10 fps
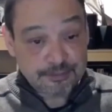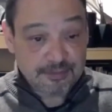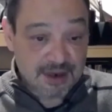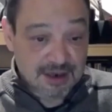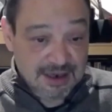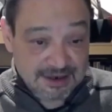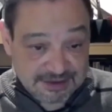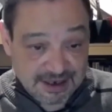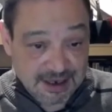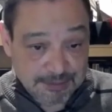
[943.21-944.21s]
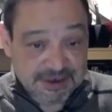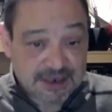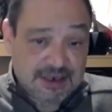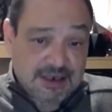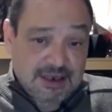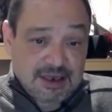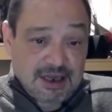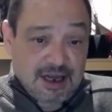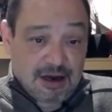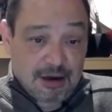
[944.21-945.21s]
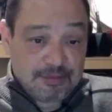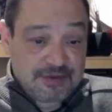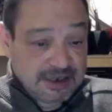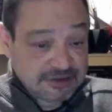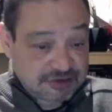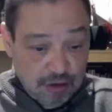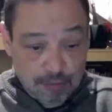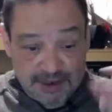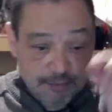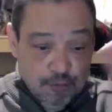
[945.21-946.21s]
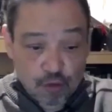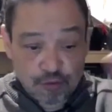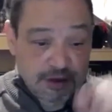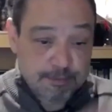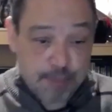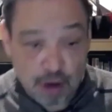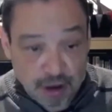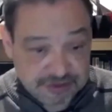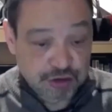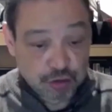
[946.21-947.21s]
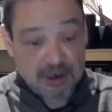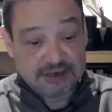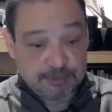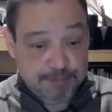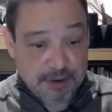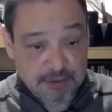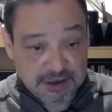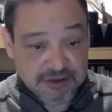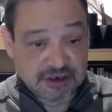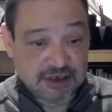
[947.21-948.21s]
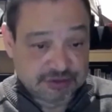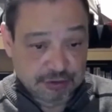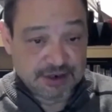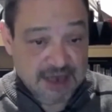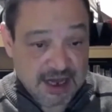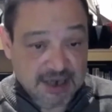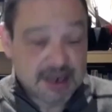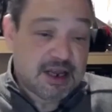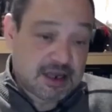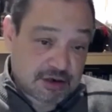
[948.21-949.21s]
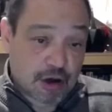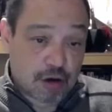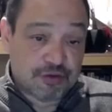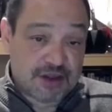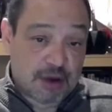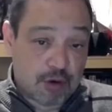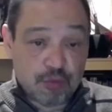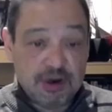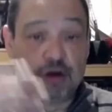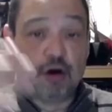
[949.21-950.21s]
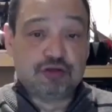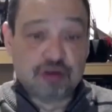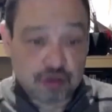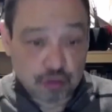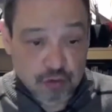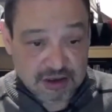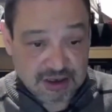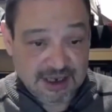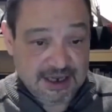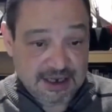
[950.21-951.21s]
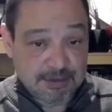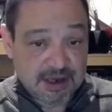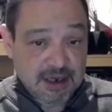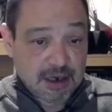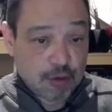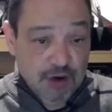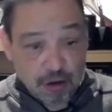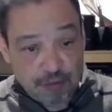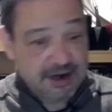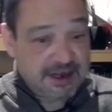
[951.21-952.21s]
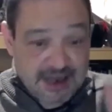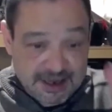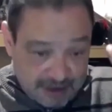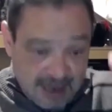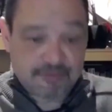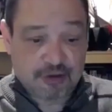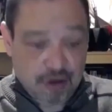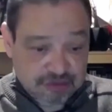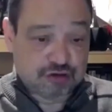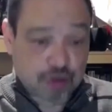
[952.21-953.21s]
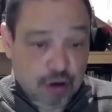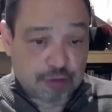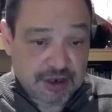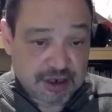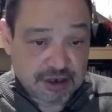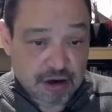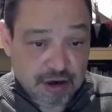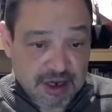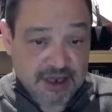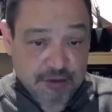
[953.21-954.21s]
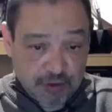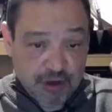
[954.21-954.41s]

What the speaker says: A lot of times, there's so many moving parts. You as a public adjuster and I know that when we go to do a claim, we already got to have our story in our head.